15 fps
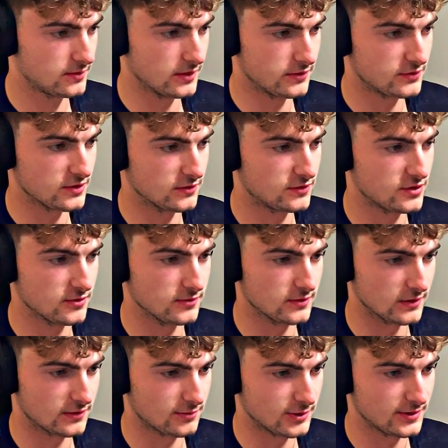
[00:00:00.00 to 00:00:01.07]
So let's just choose
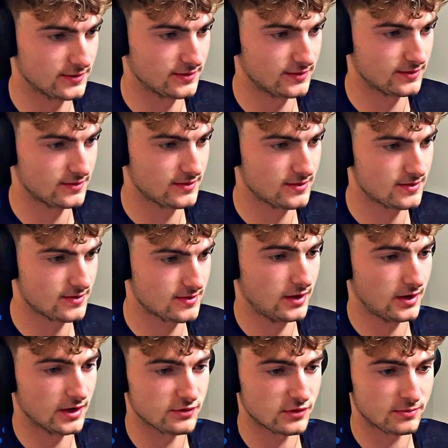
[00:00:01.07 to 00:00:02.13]
this one
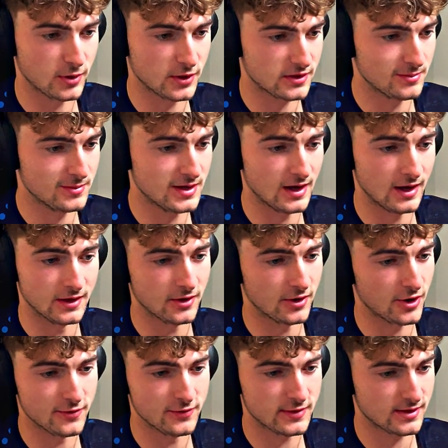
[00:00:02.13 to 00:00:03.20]
and just put them here, not
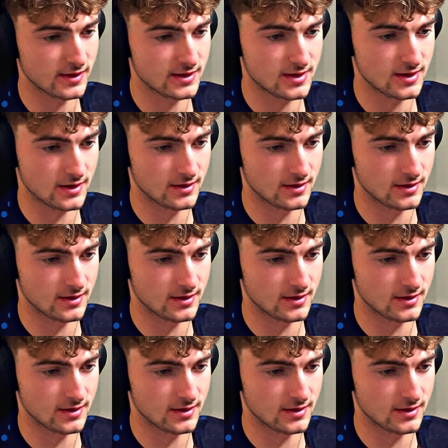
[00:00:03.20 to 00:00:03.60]
overthinking